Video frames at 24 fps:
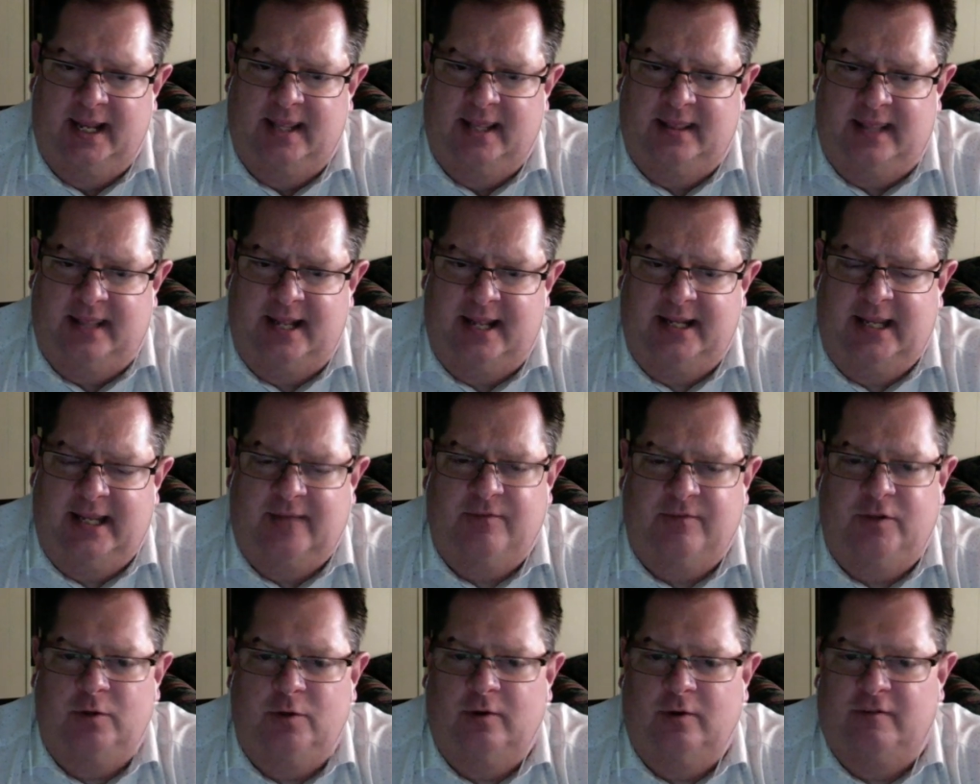They
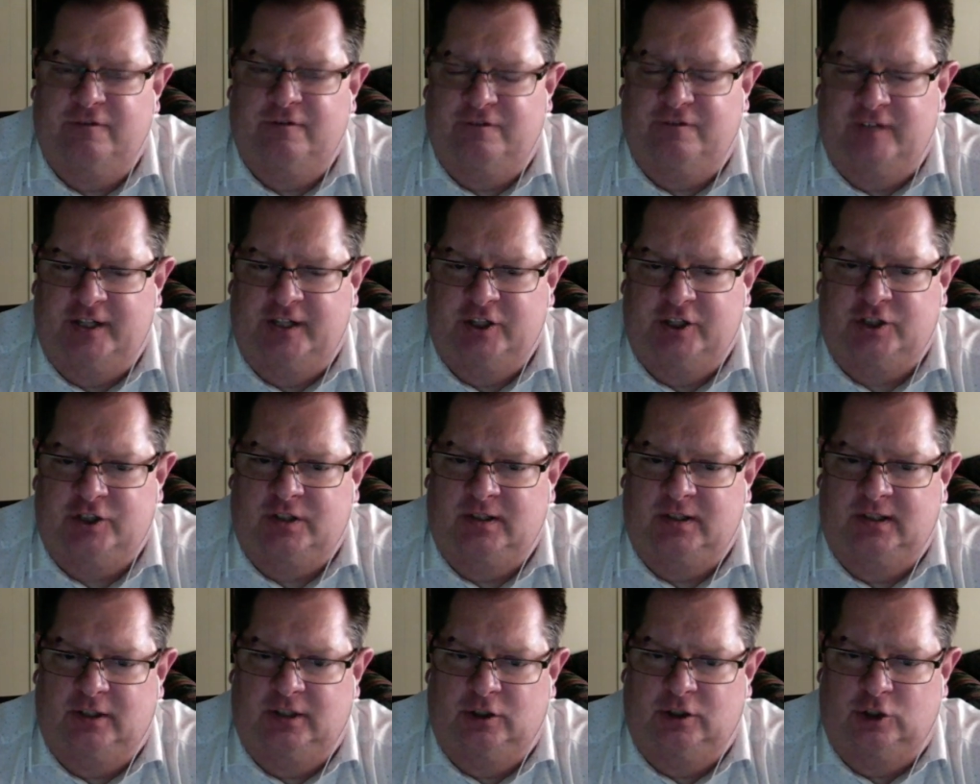give you a finished
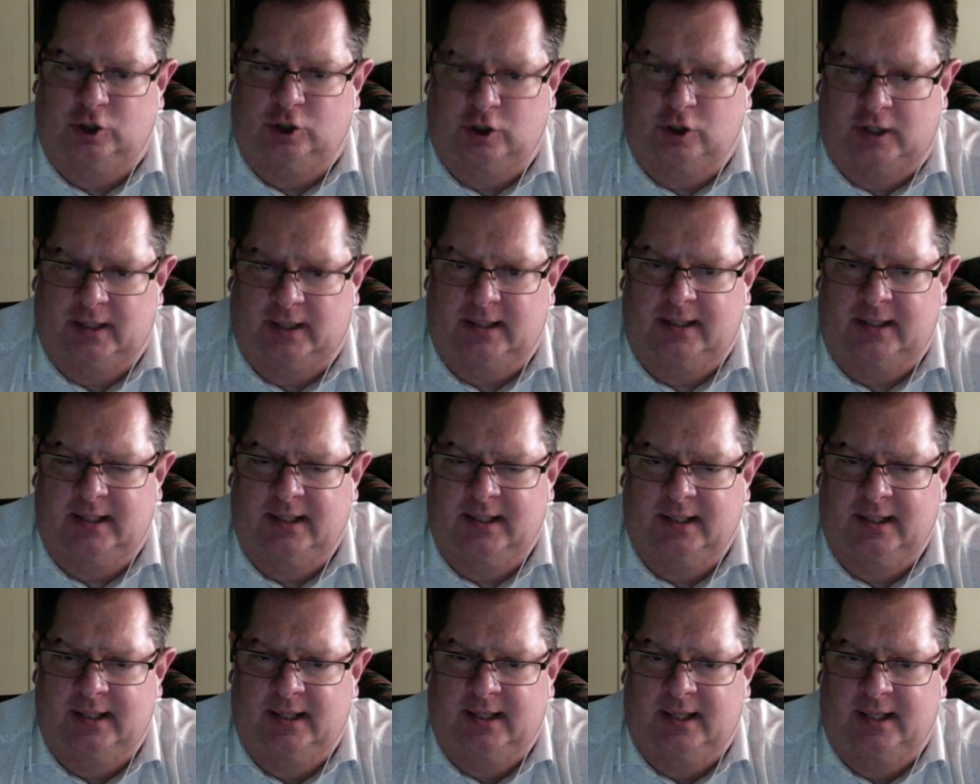look
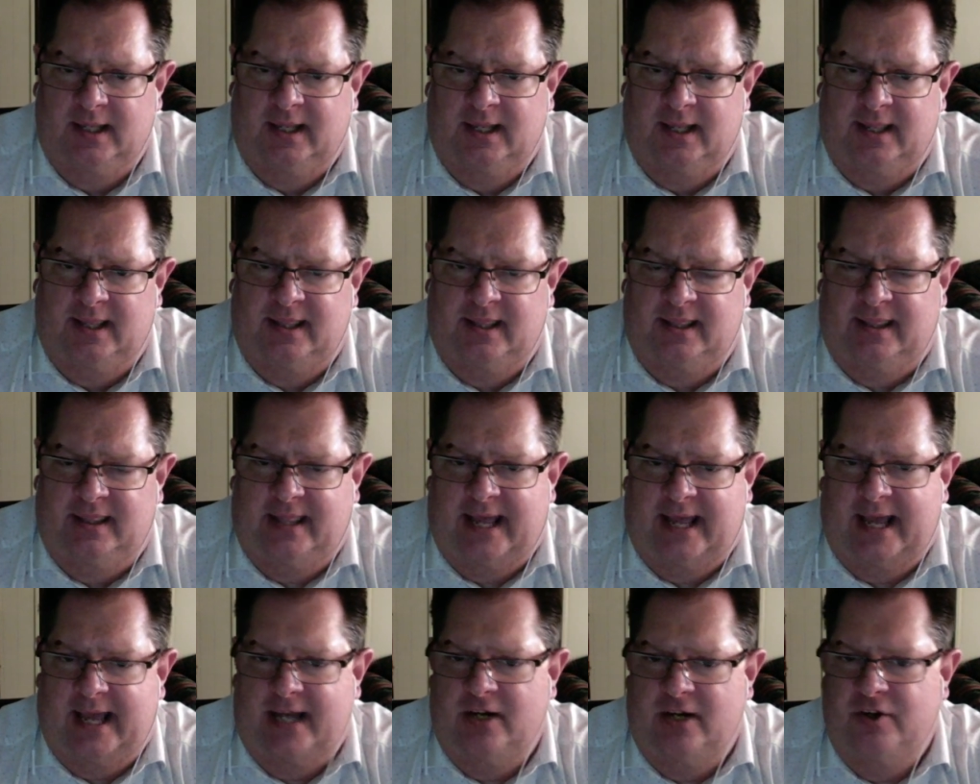
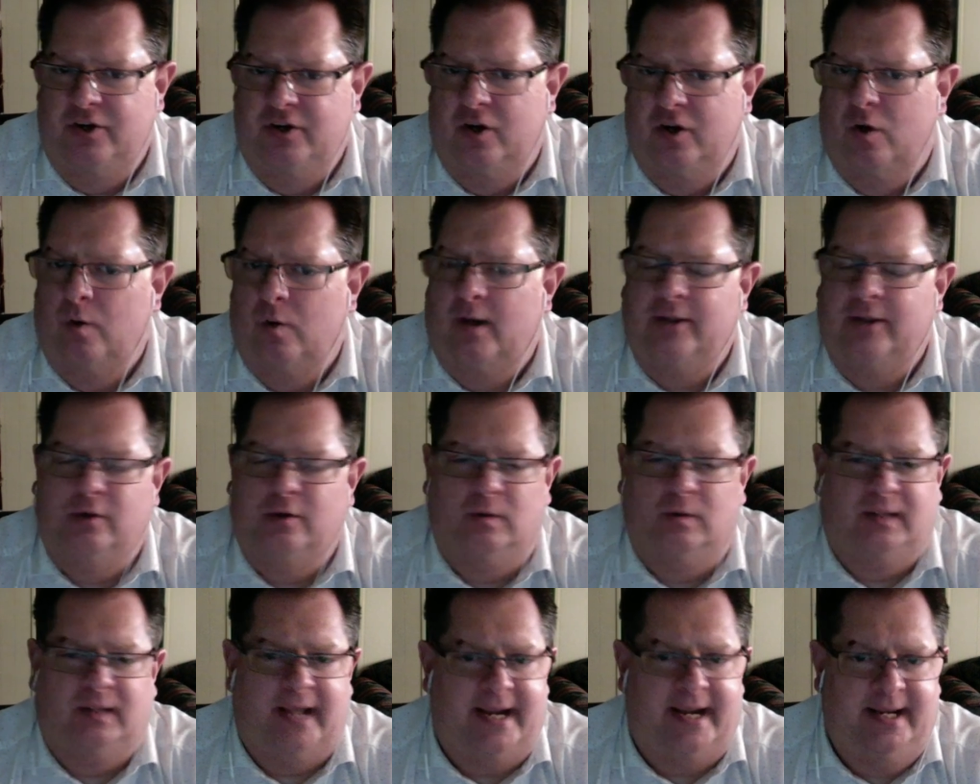that no other
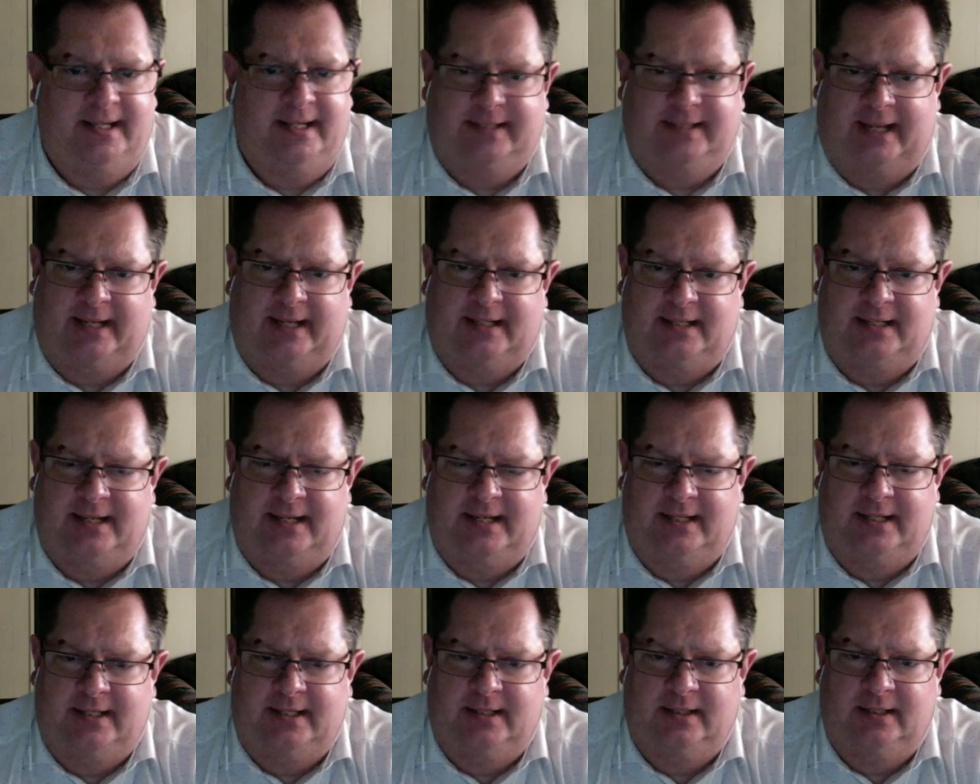lighting
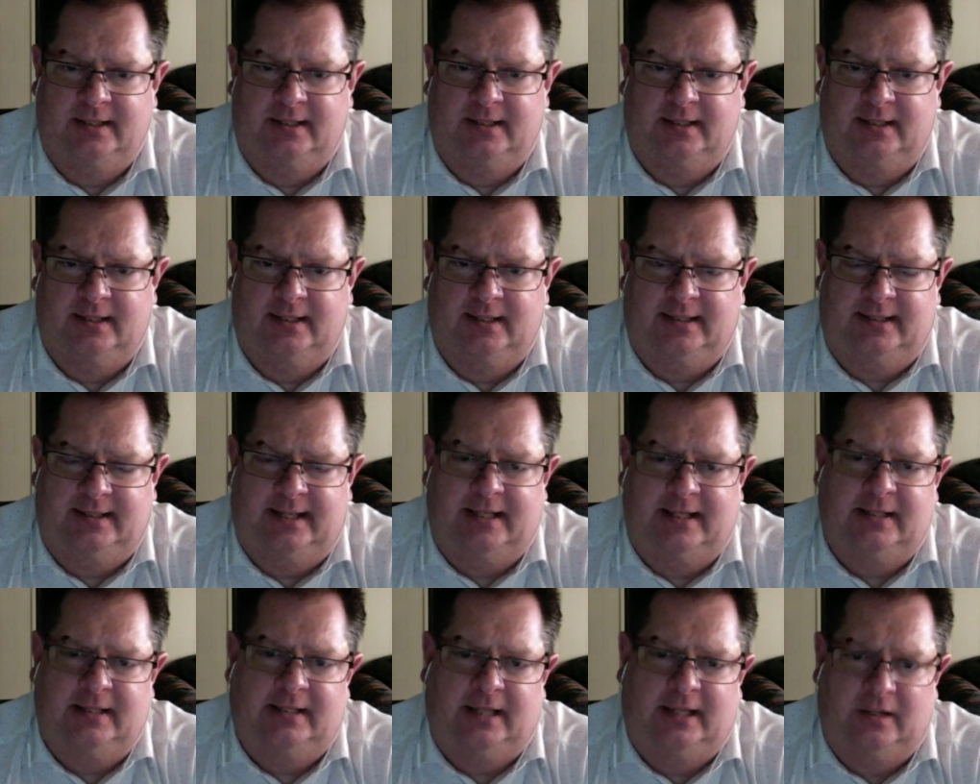technique
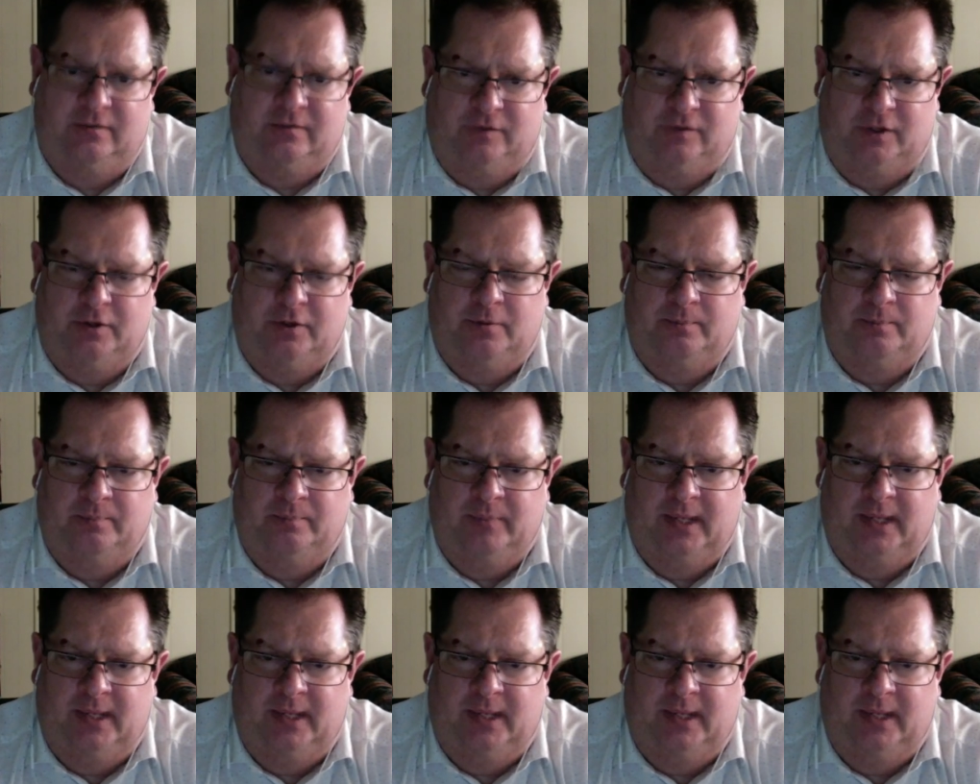can give you.